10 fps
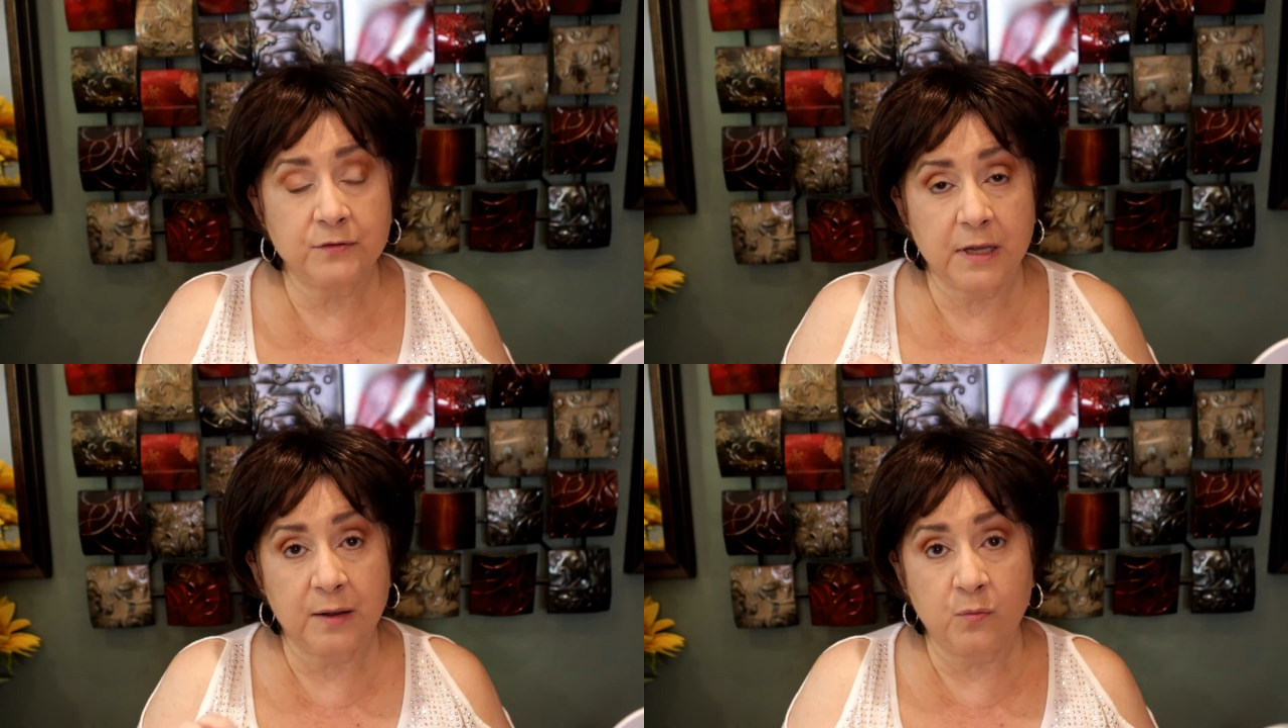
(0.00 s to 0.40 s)

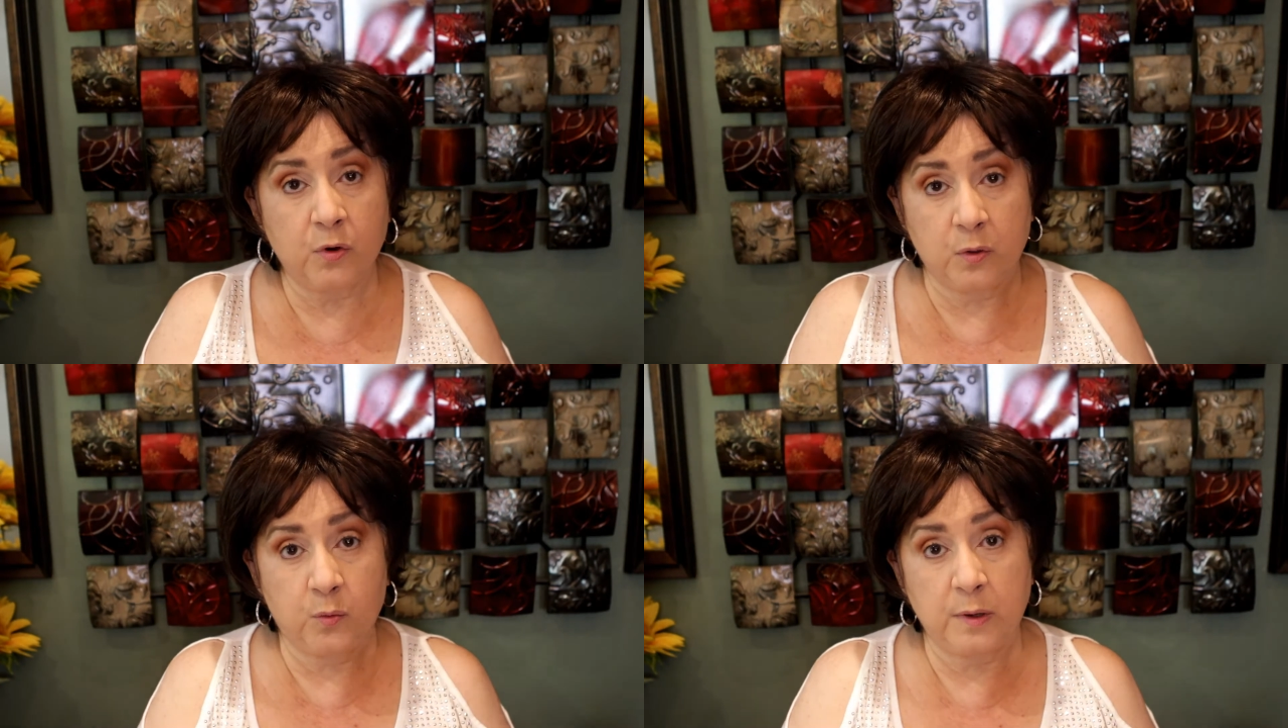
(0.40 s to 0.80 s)
to have
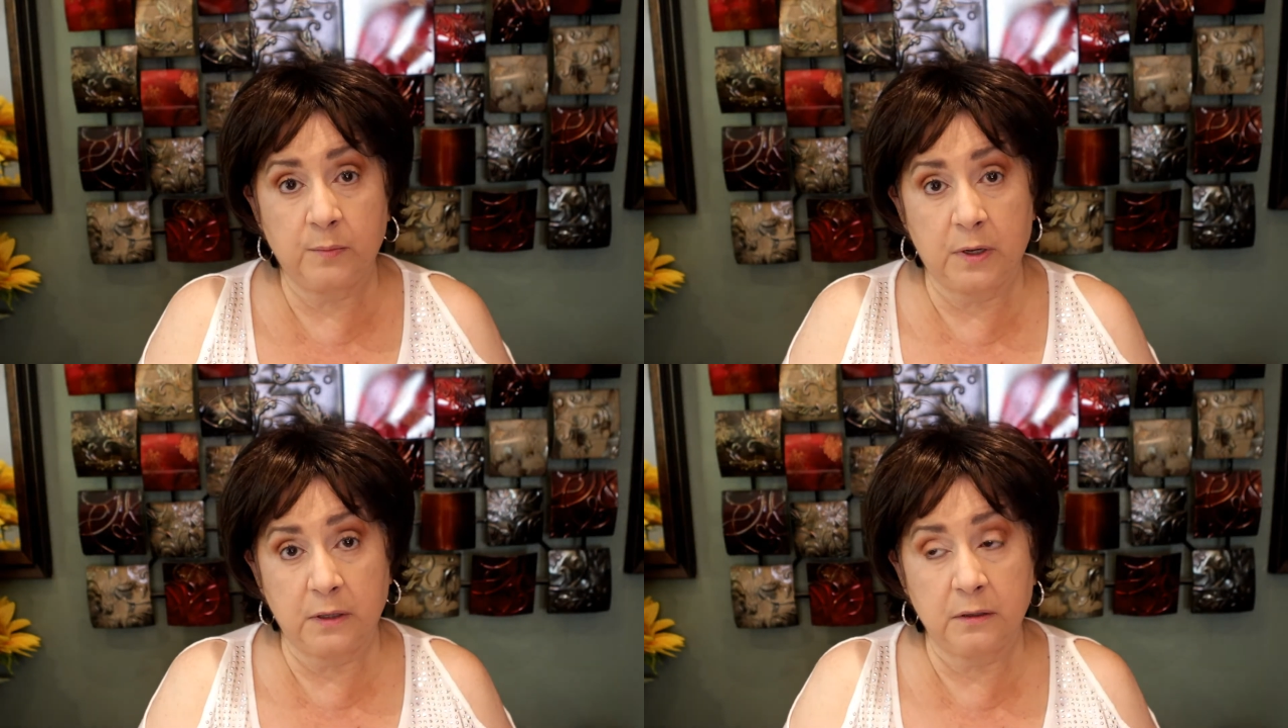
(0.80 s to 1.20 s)
more than one
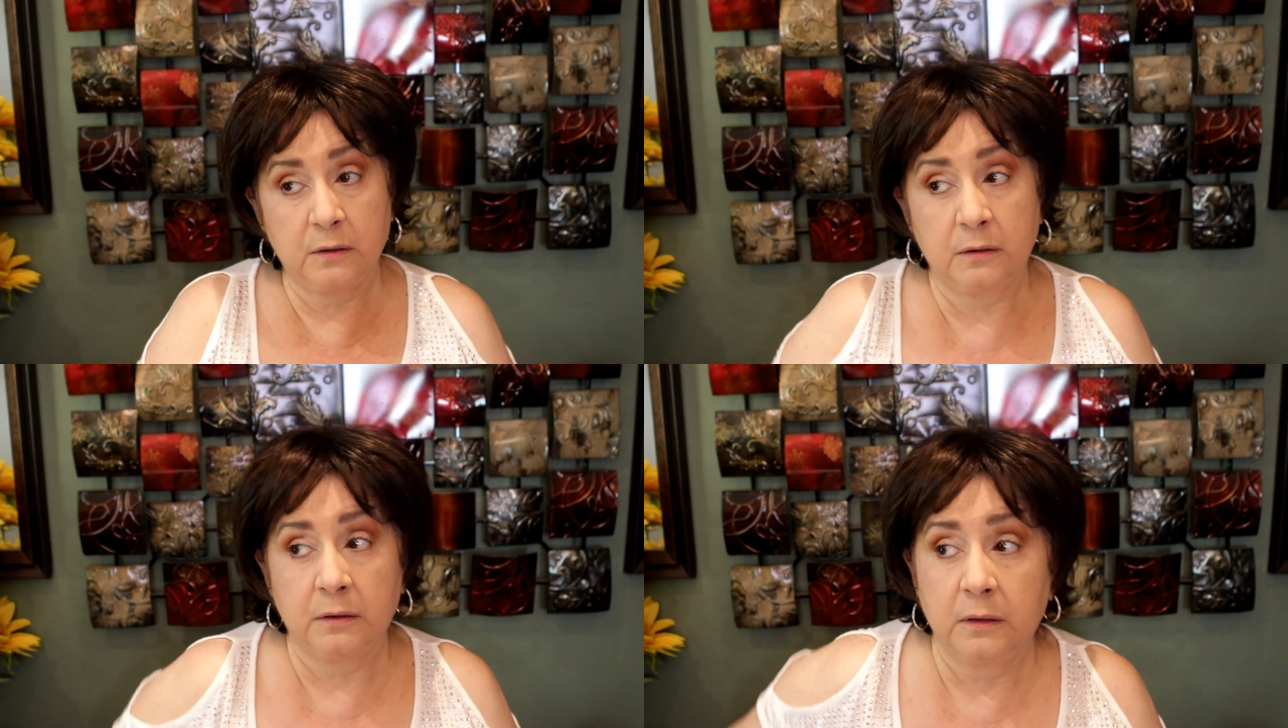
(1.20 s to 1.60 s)
mug
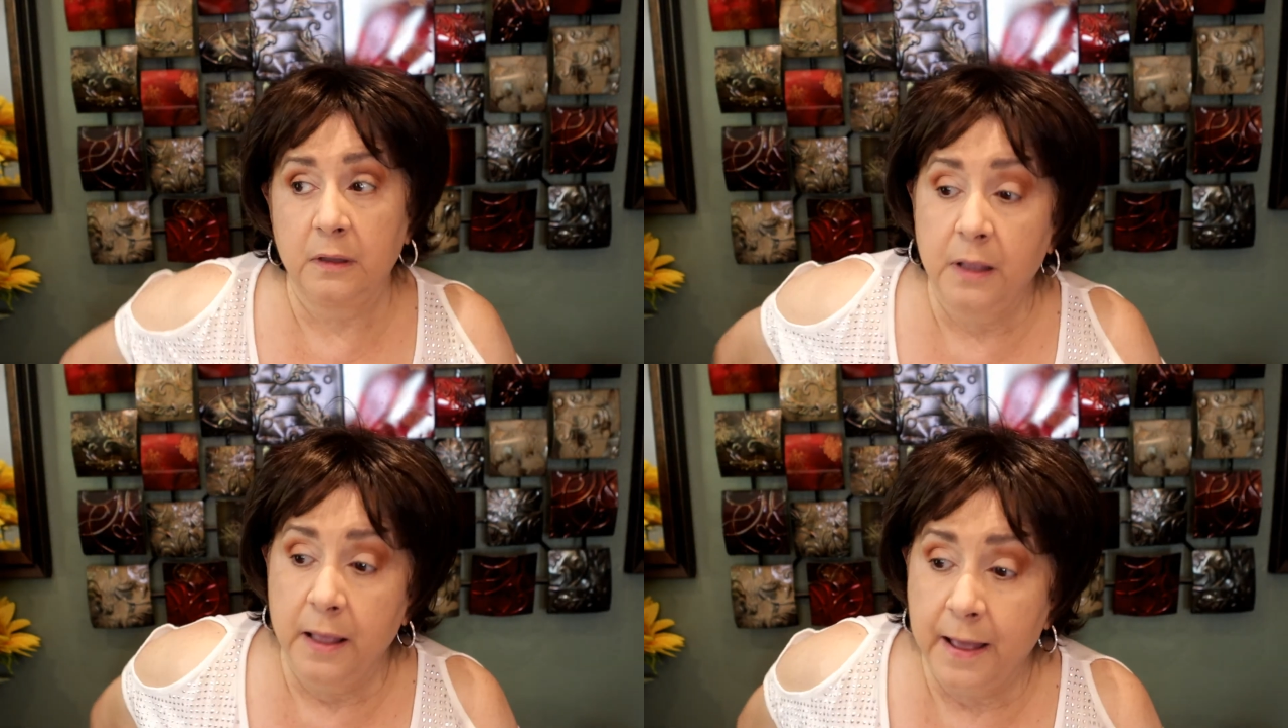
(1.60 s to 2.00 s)

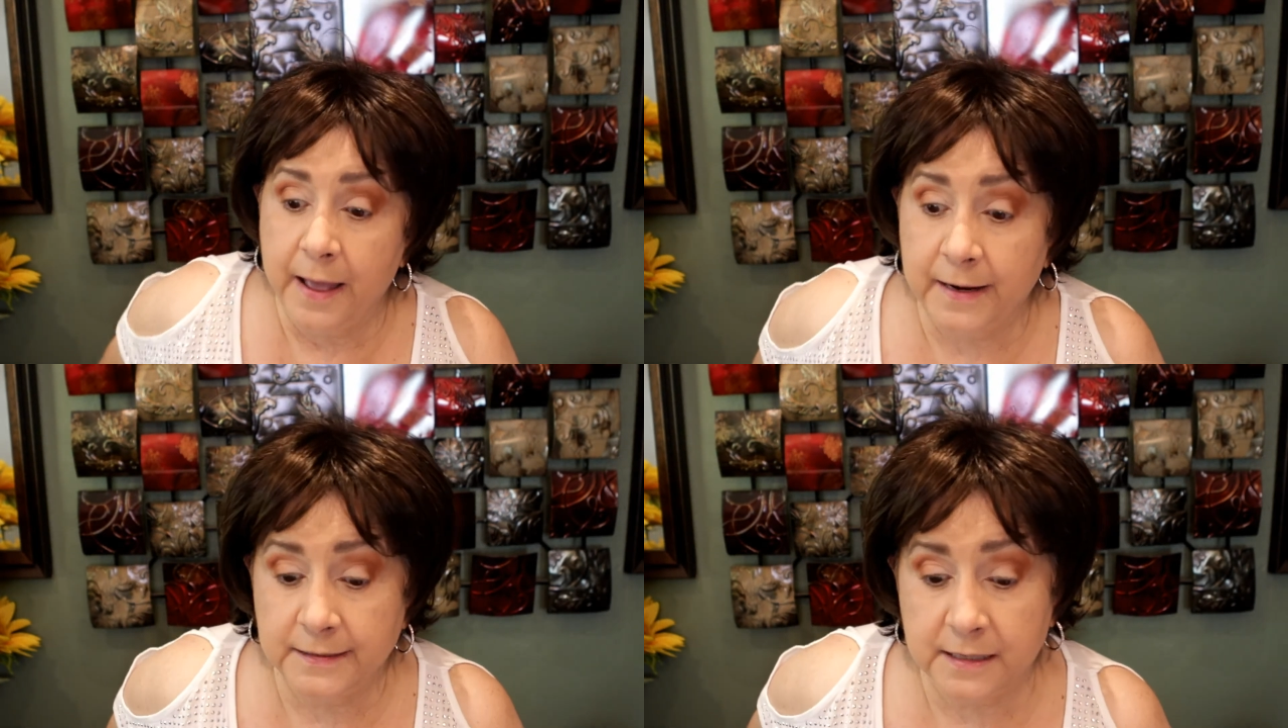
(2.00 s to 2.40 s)

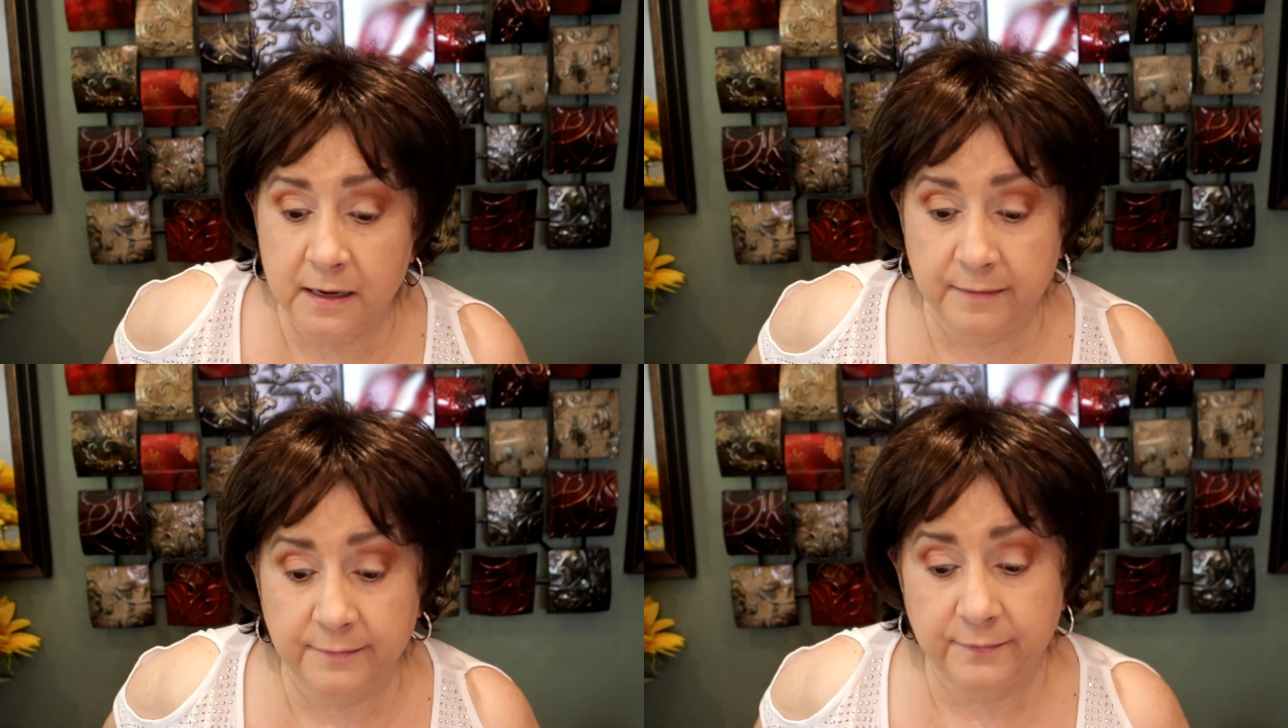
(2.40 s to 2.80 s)
at a
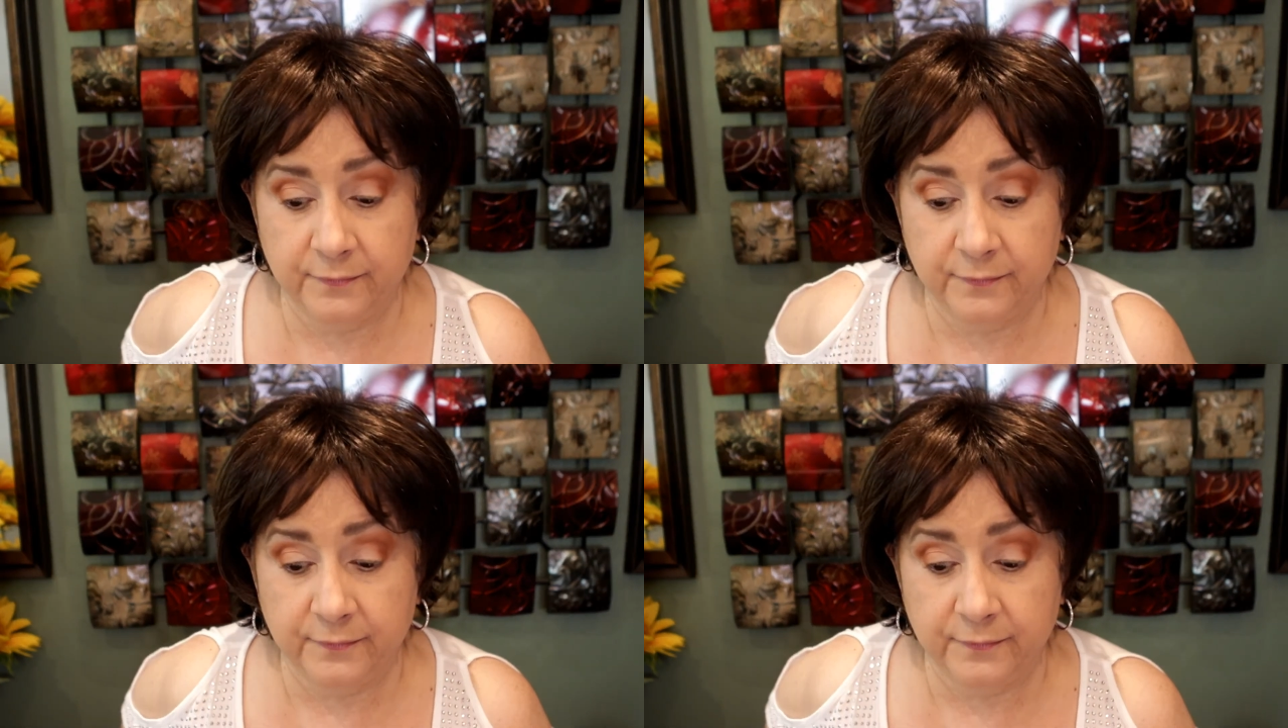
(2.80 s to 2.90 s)
time.